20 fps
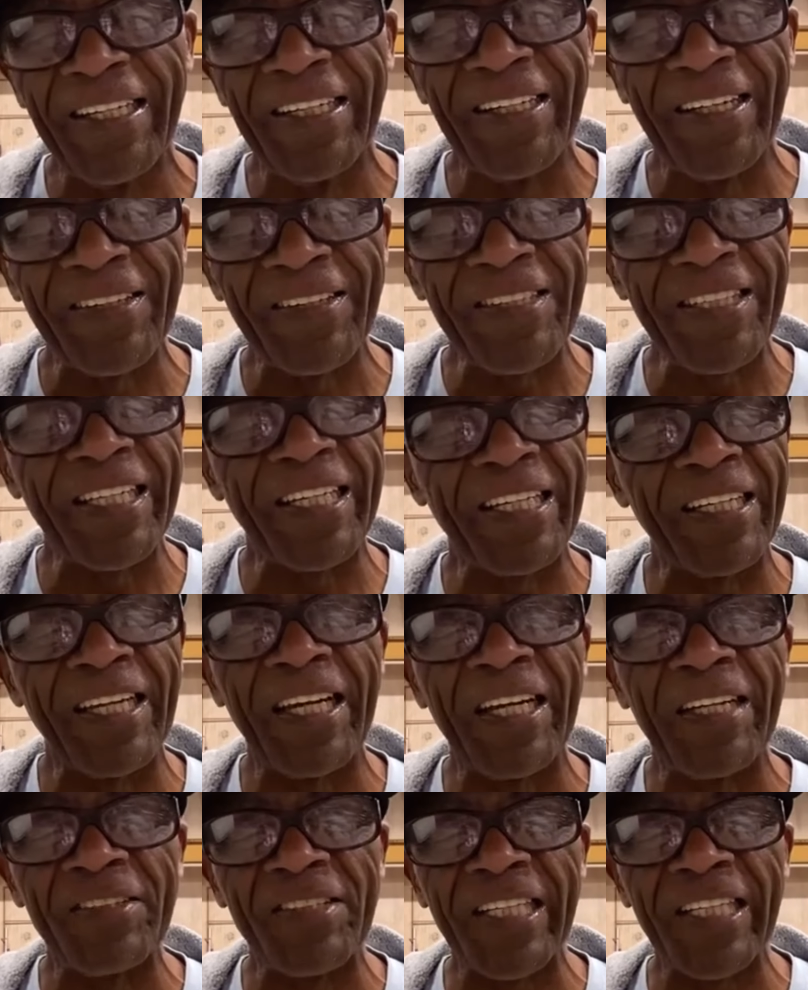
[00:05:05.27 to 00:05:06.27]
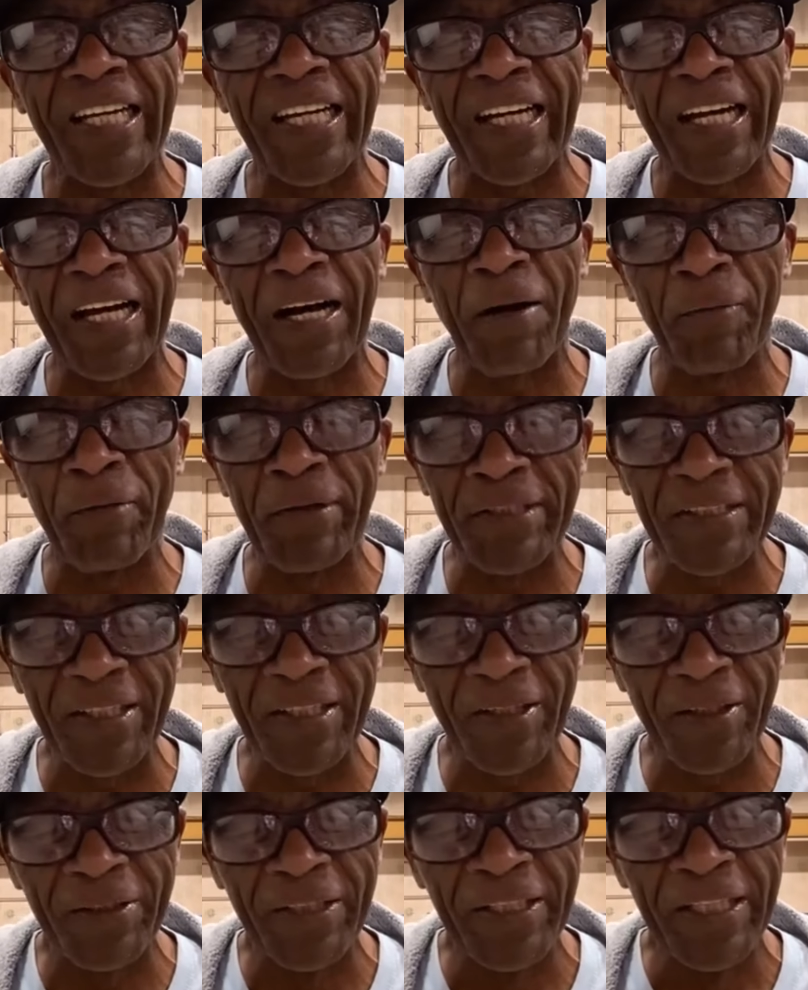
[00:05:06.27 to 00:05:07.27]
she didn't see it coming,
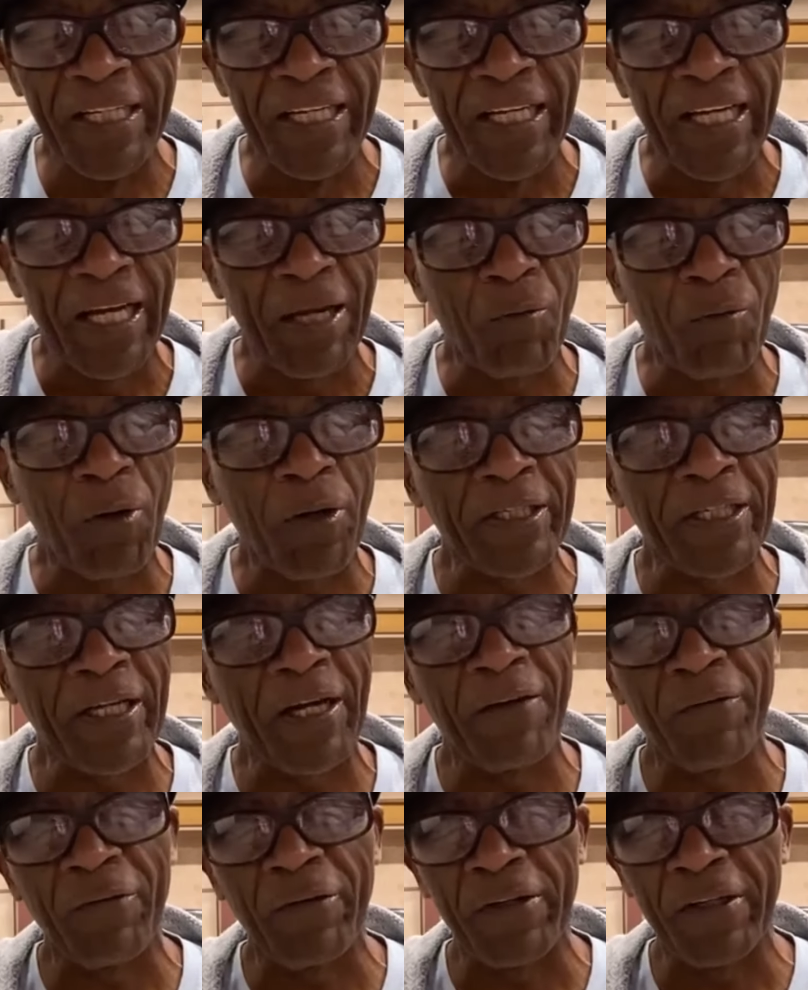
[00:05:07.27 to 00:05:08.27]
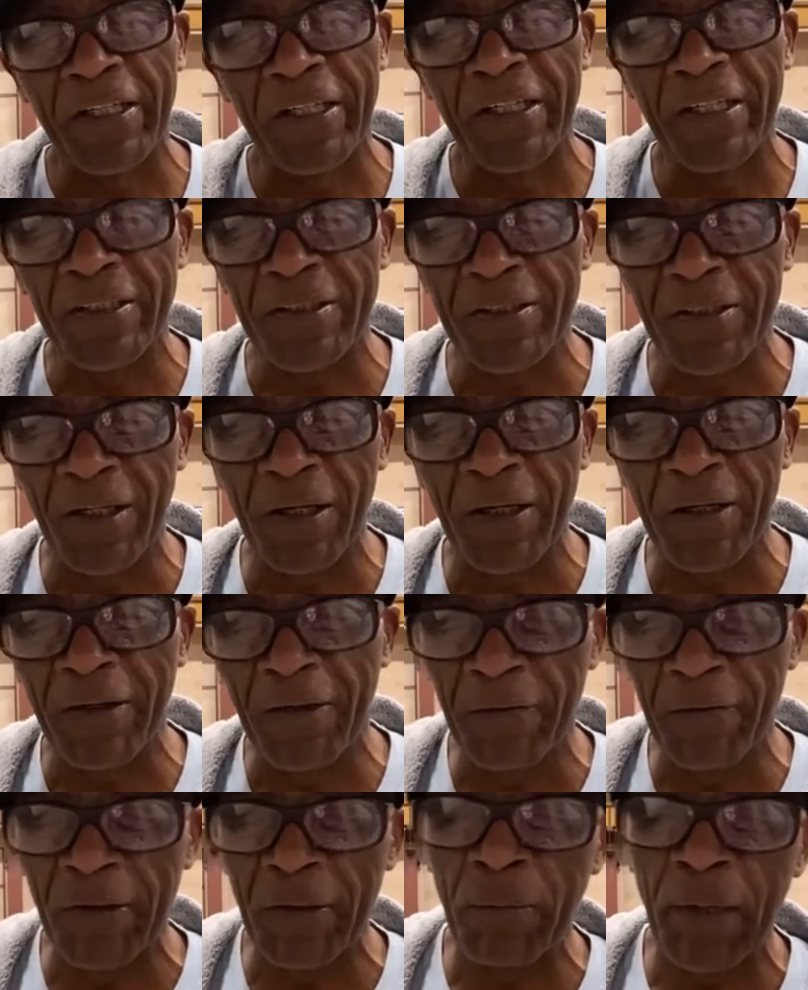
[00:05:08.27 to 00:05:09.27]
so it worked out for the good. So
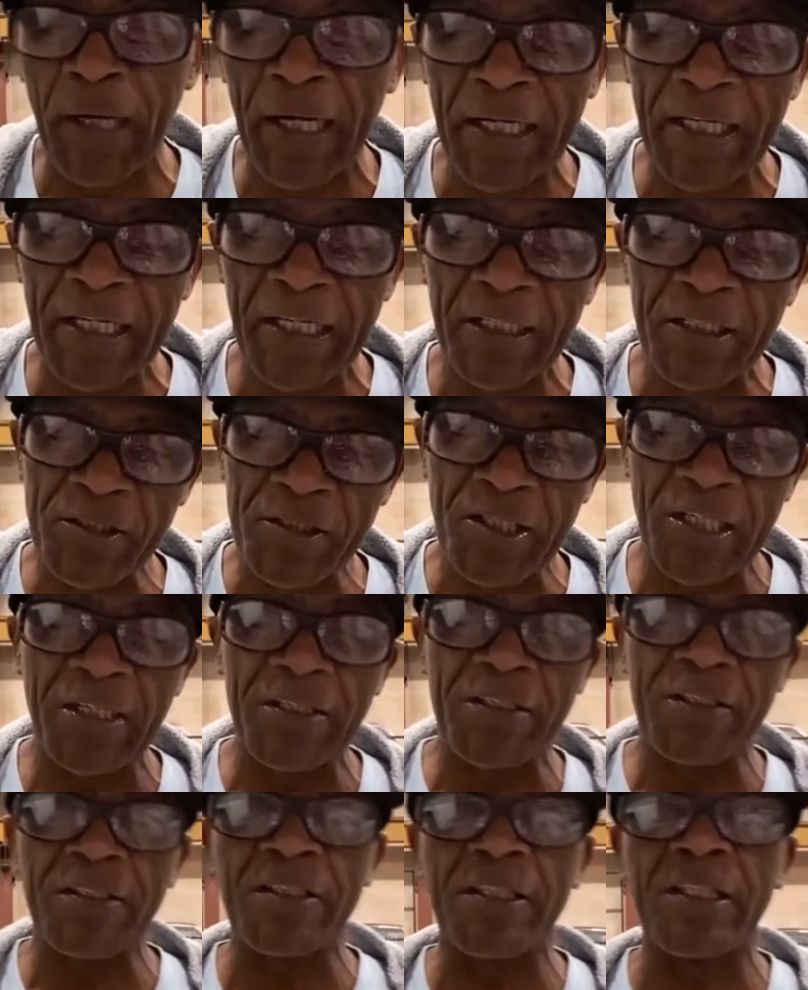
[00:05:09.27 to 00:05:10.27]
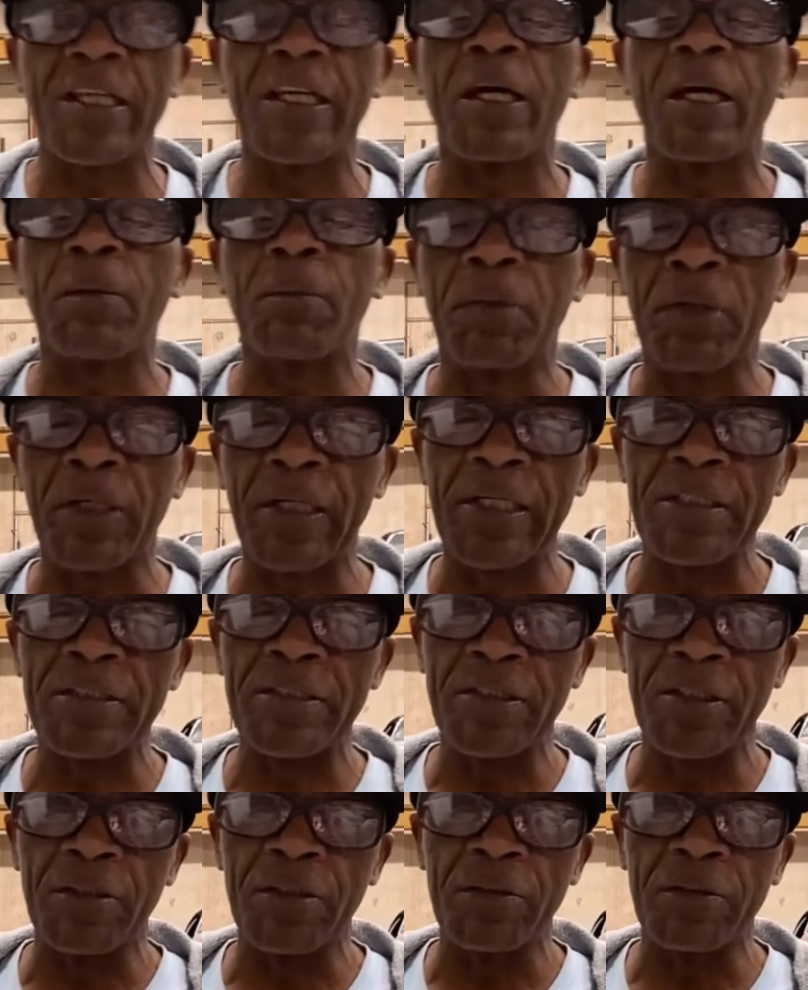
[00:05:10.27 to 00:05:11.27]
if anybody didn't get a chance to see it, please
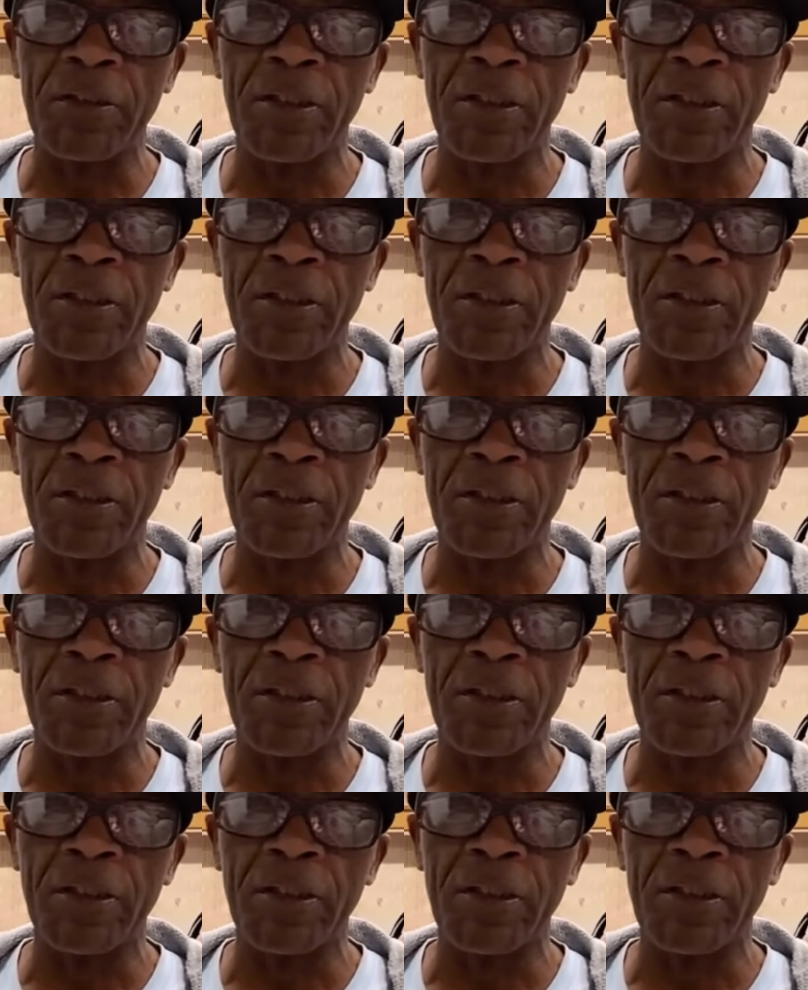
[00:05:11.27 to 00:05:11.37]
do.